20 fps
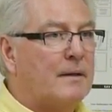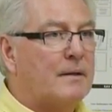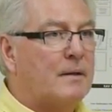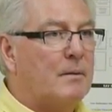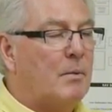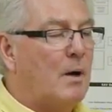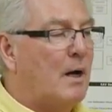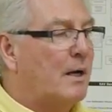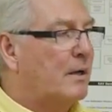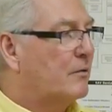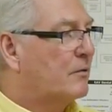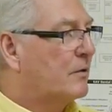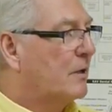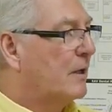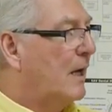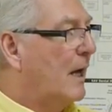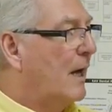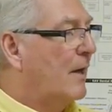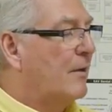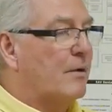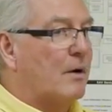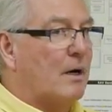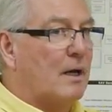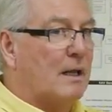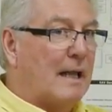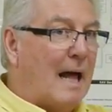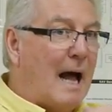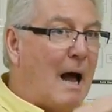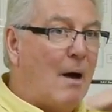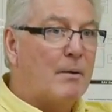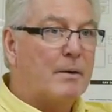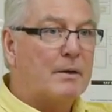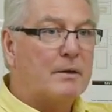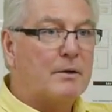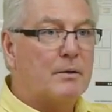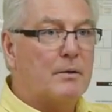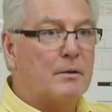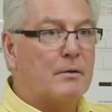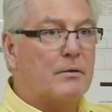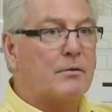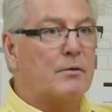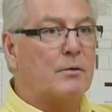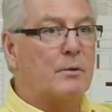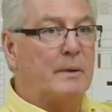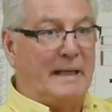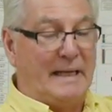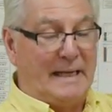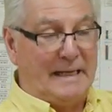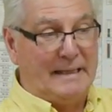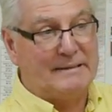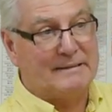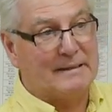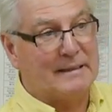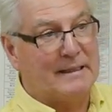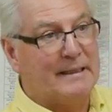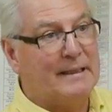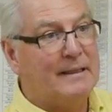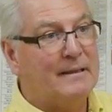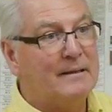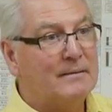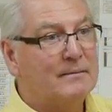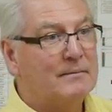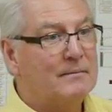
The body's going to either allow the current through easily